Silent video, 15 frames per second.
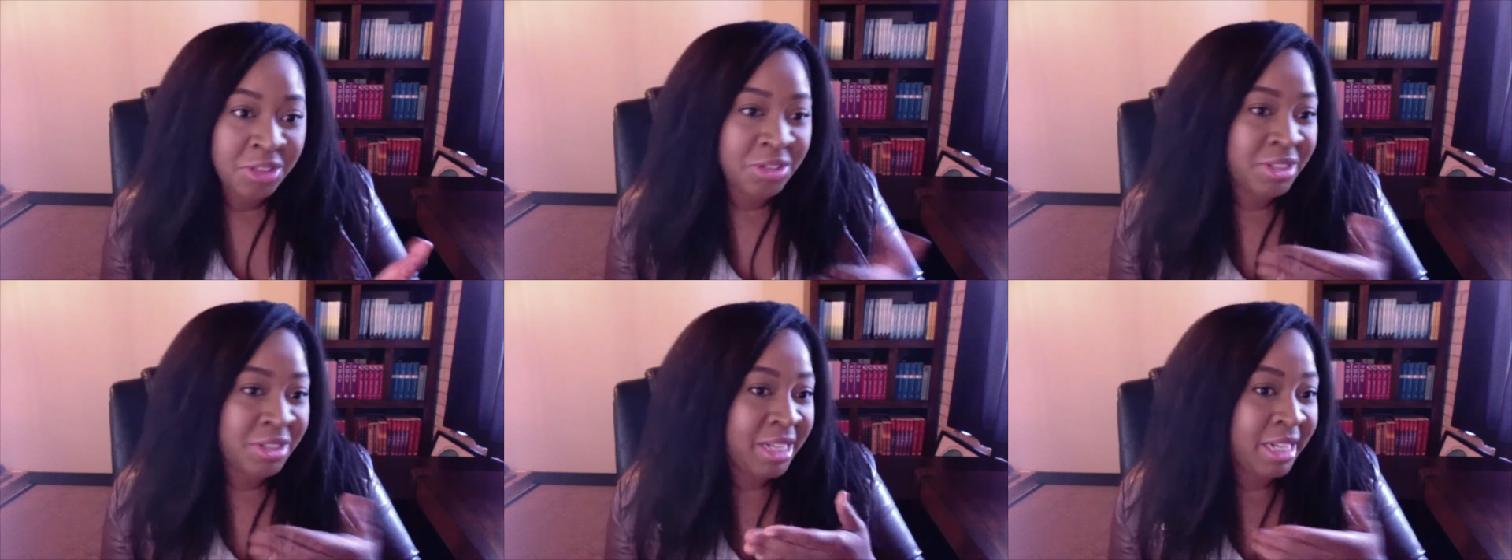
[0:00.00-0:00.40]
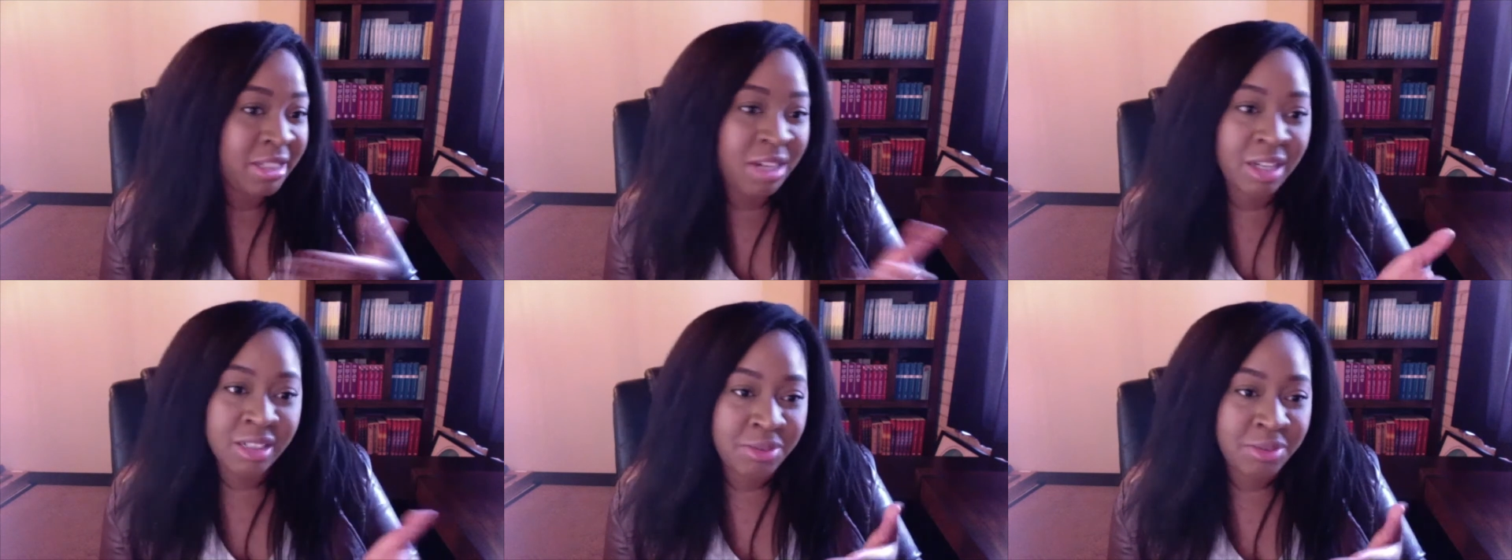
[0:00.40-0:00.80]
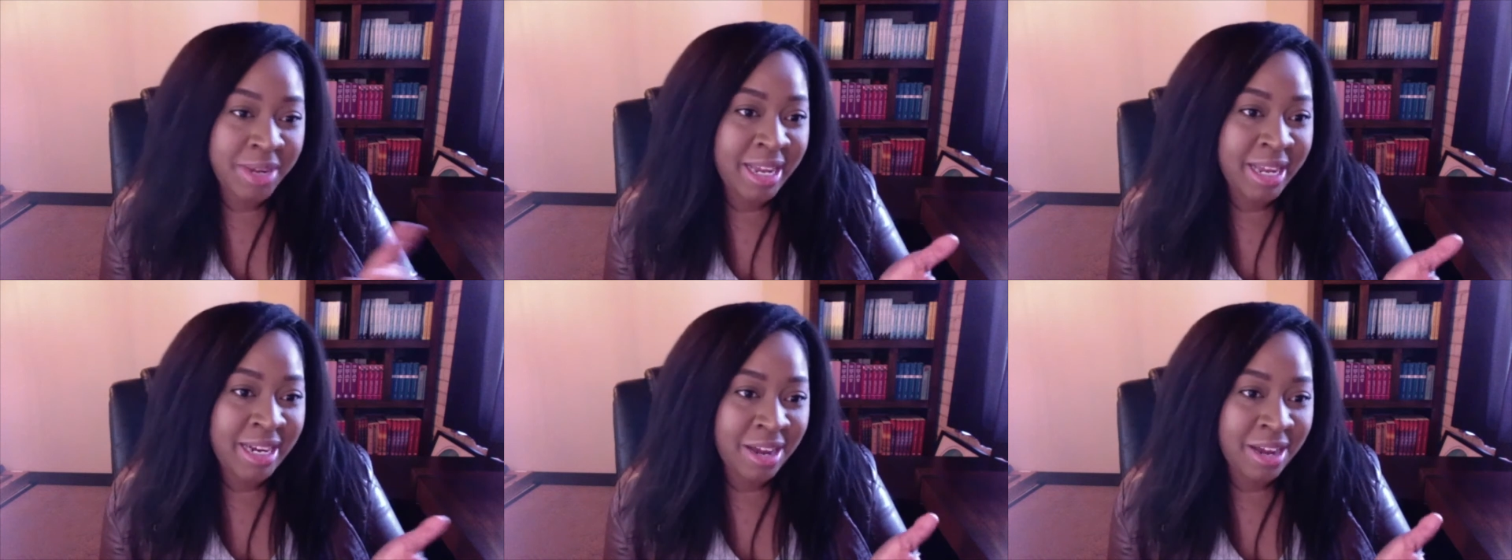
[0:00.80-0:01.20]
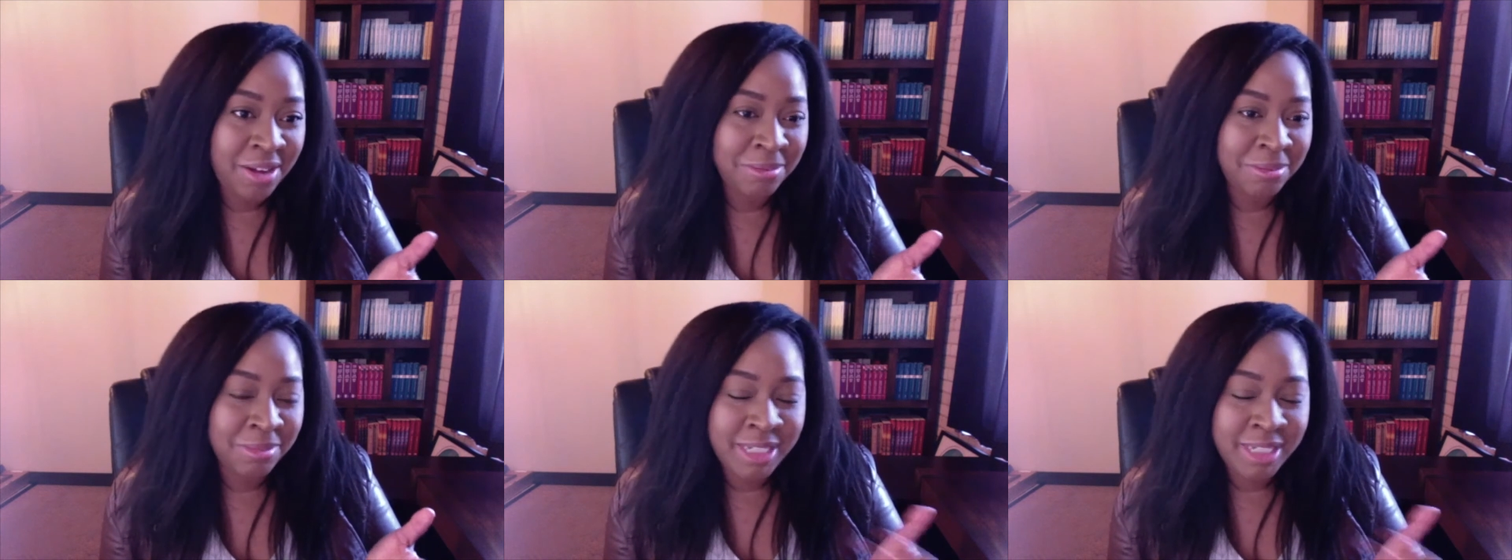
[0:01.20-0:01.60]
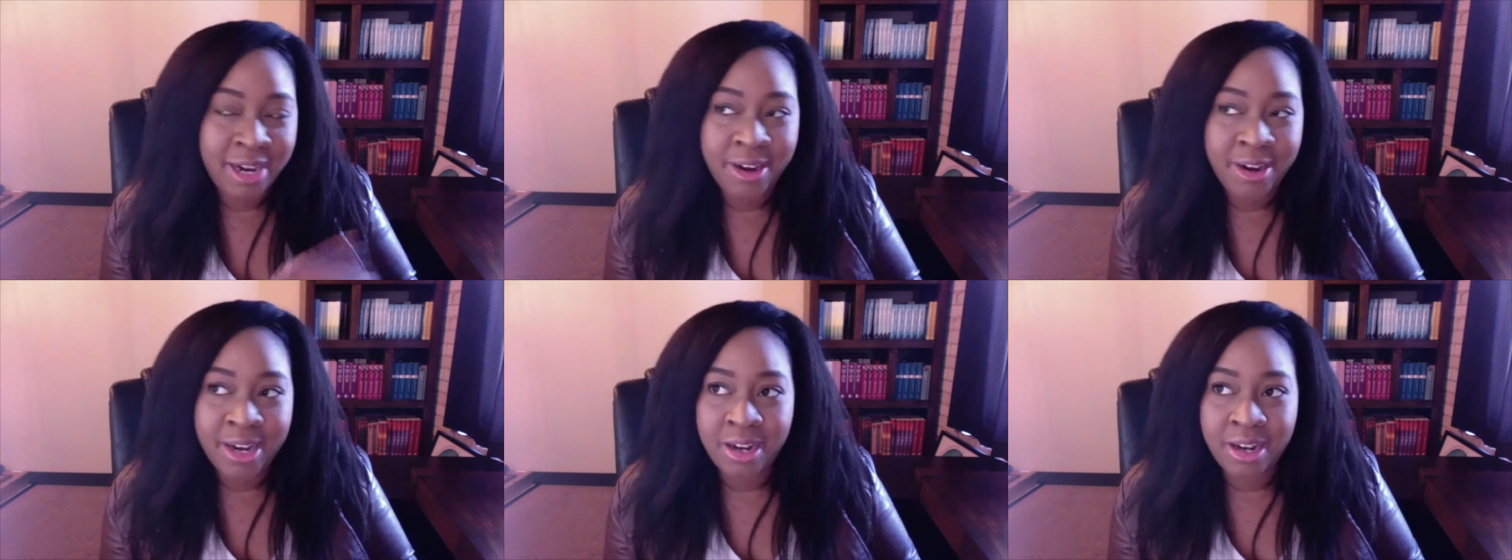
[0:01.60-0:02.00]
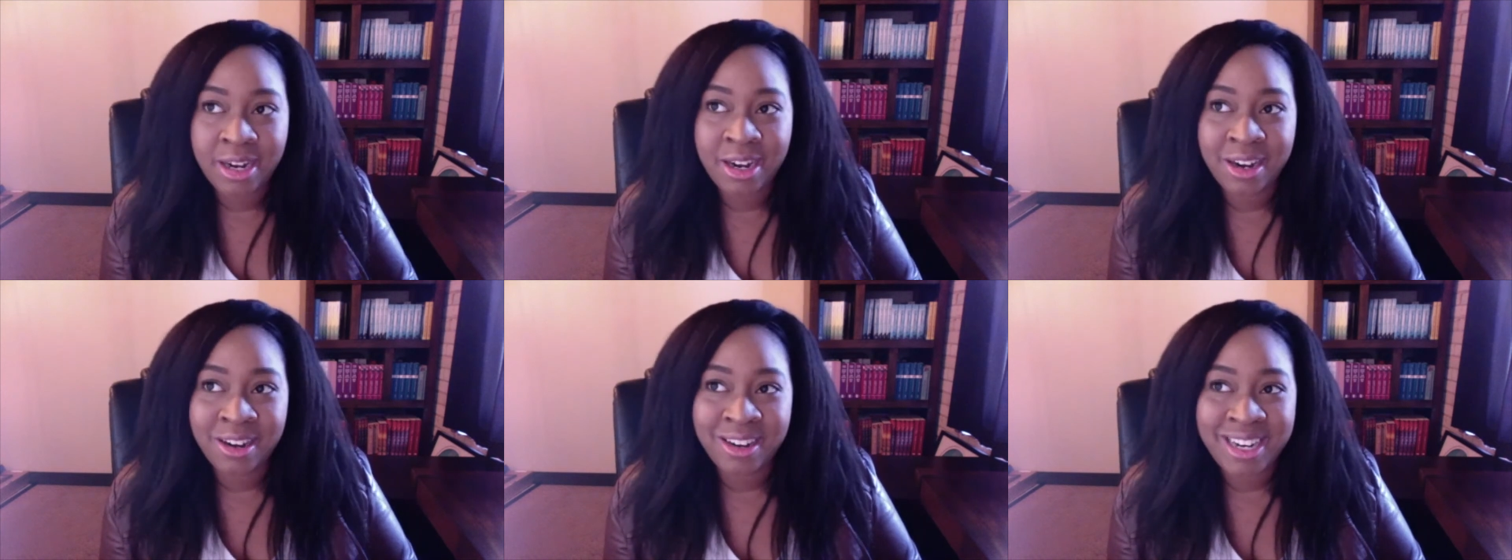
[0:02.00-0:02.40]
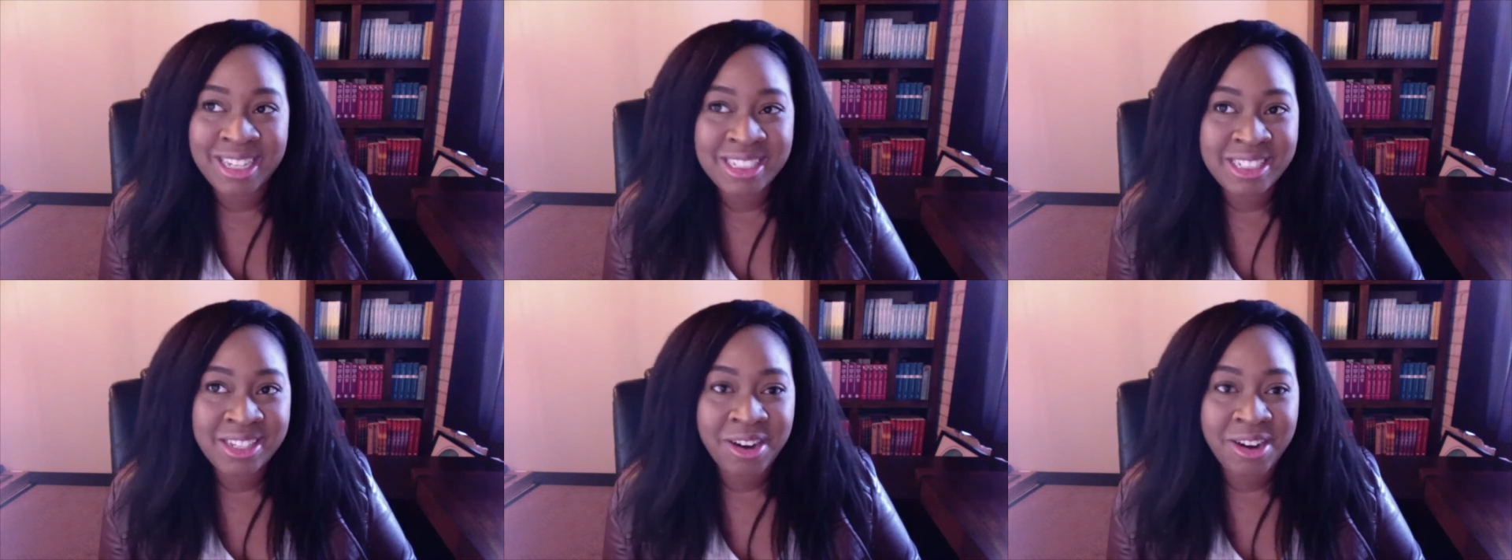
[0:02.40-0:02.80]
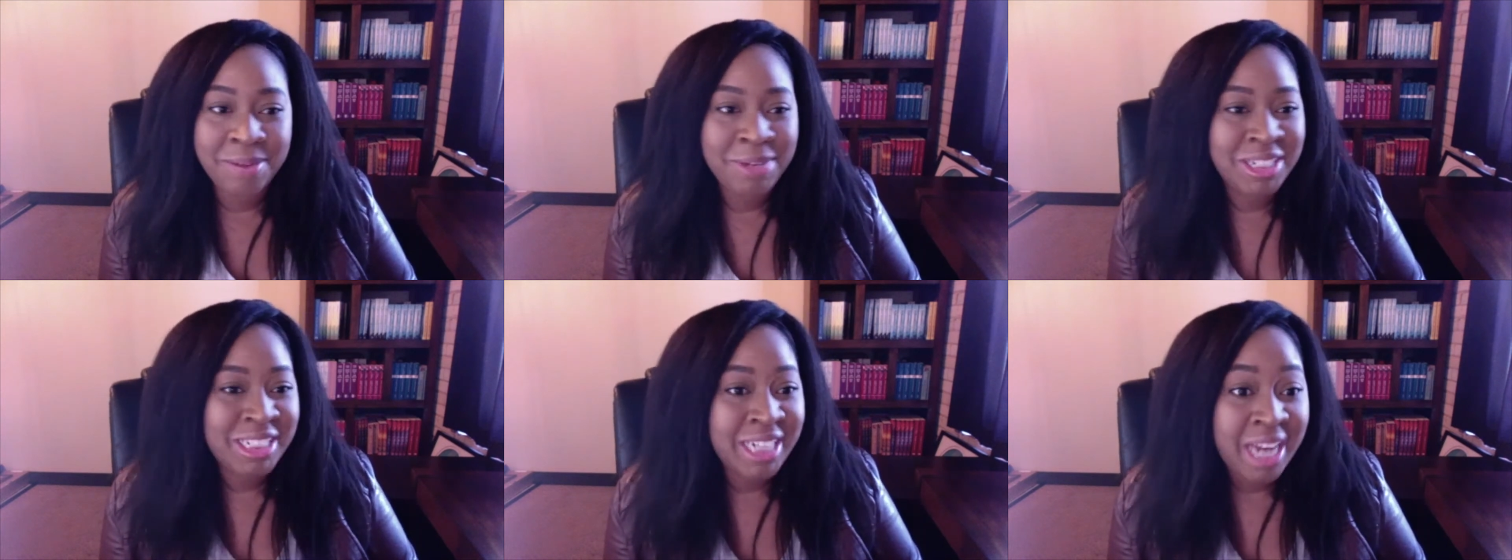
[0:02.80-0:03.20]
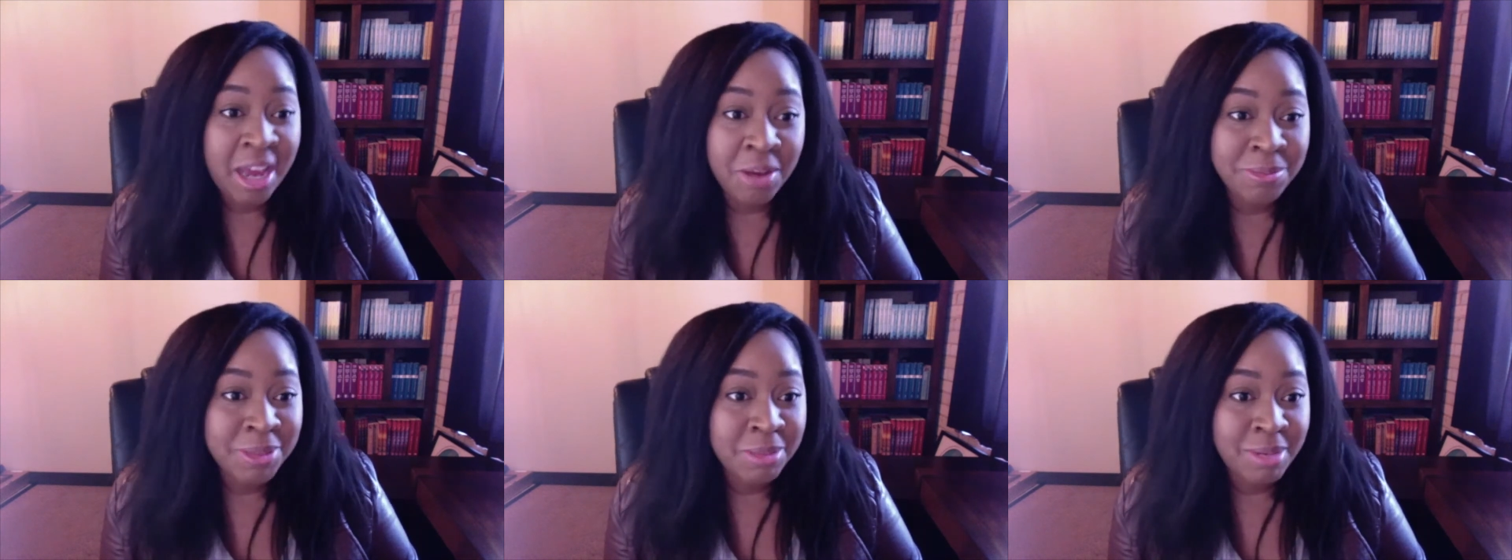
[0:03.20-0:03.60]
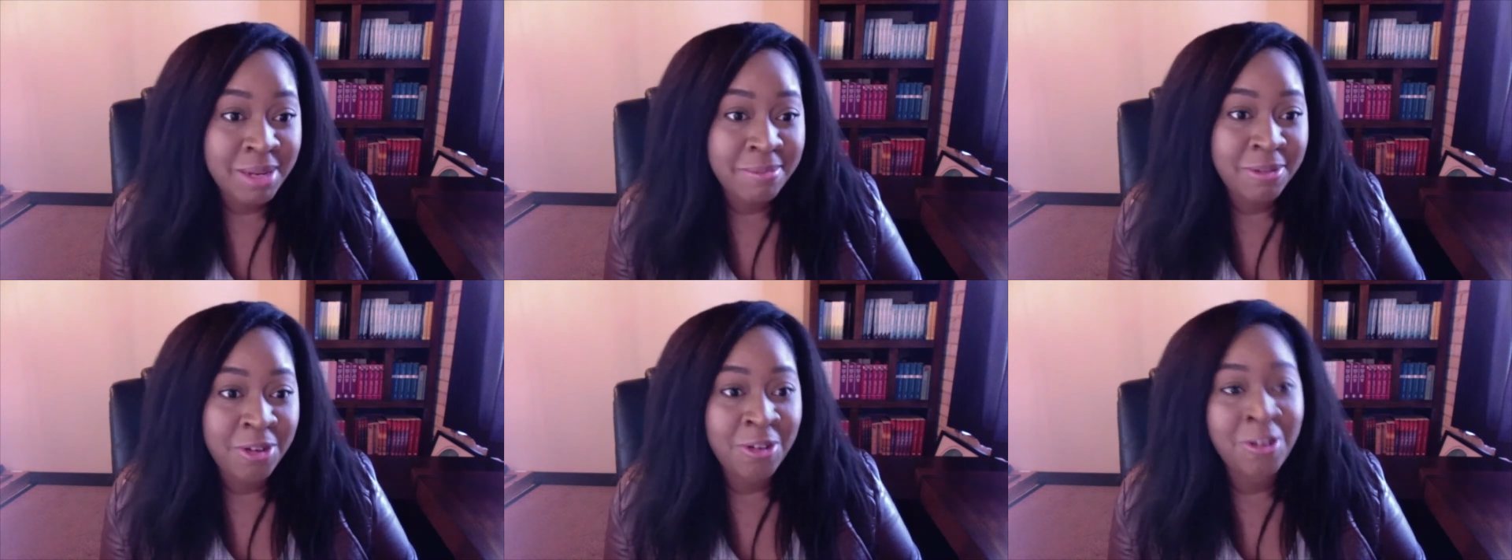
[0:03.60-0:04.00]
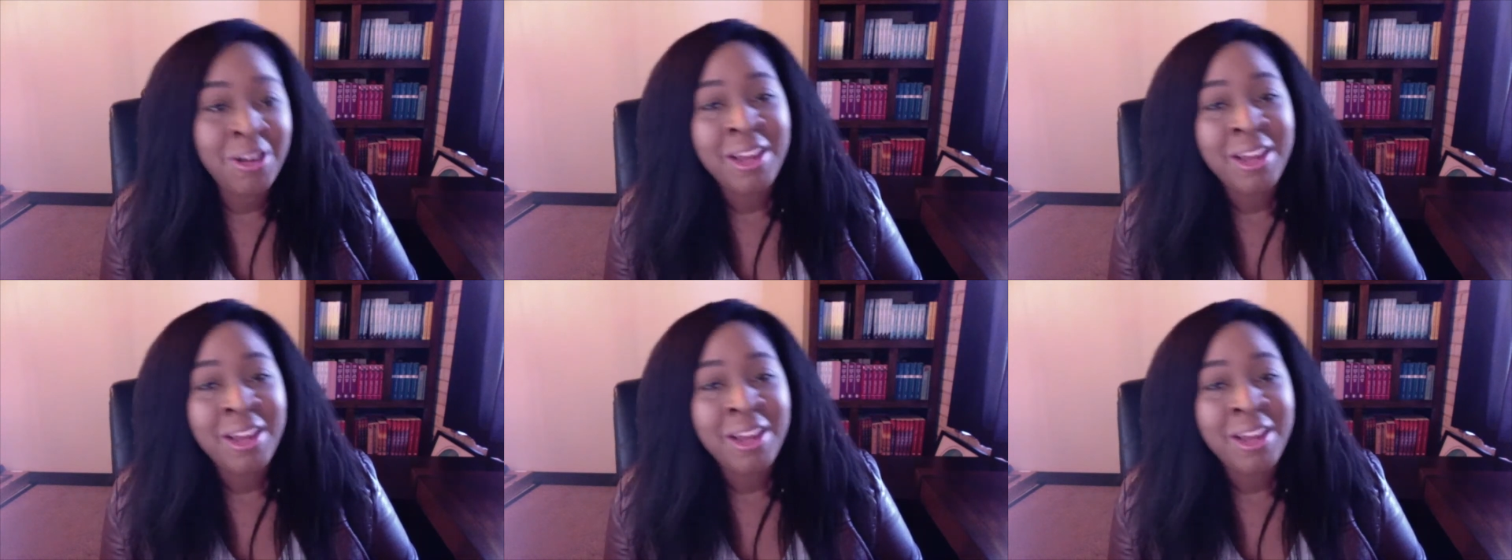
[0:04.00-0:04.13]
talks with Karen on her Instagram, and she helps people.